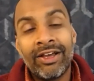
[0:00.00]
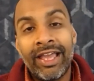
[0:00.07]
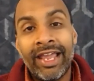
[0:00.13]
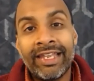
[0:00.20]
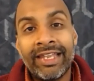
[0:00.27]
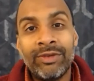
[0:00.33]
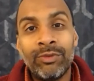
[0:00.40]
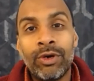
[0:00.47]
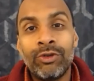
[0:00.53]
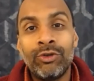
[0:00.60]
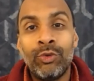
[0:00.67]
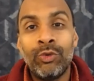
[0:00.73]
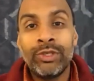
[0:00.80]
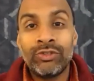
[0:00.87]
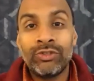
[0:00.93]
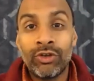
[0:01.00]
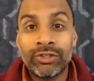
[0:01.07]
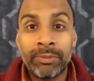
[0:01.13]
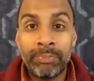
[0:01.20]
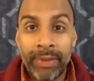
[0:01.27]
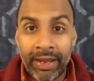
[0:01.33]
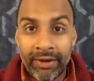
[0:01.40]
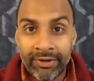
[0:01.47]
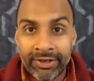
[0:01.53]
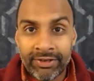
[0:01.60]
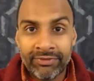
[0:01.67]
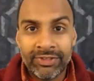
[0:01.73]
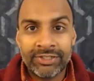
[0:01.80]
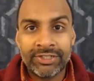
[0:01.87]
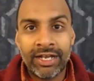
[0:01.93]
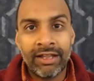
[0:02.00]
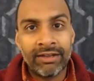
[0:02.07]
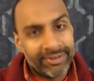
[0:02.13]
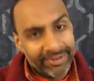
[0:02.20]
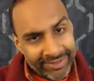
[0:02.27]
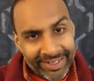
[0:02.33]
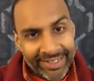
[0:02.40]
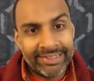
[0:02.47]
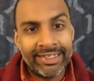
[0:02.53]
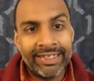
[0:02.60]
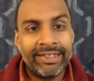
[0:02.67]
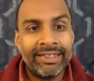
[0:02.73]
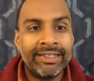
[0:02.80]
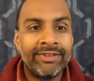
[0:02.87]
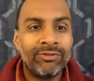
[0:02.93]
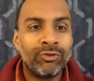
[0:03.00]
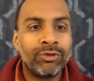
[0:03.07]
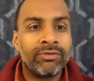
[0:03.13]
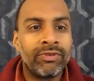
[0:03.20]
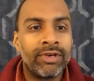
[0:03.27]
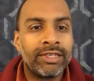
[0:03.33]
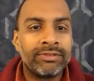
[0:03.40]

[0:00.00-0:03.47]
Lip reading: anyone who is not the parent of the child, that generally give good advice.